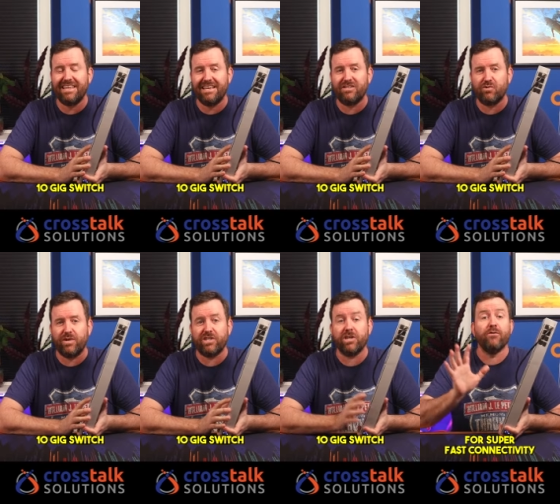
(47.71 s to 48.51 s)
gig
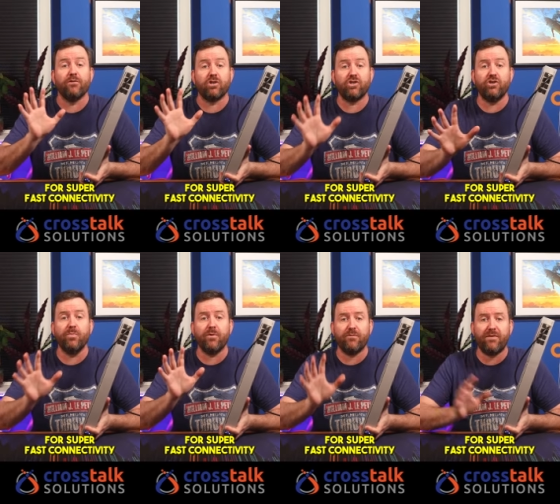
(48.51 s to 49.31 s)
switch for
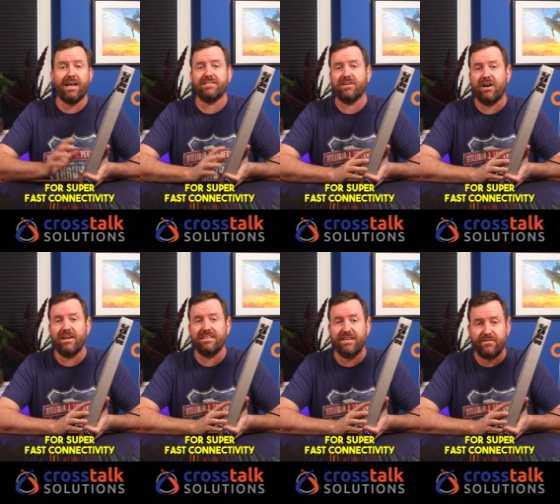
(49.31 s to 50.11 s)
super fast
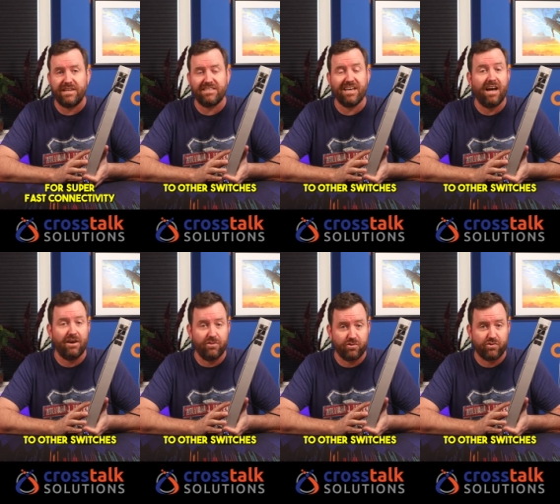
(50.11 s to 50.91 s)
connectivity to
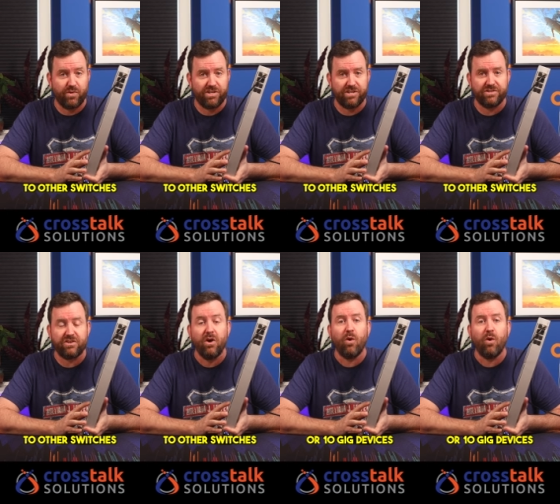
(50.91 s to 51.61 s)
other switches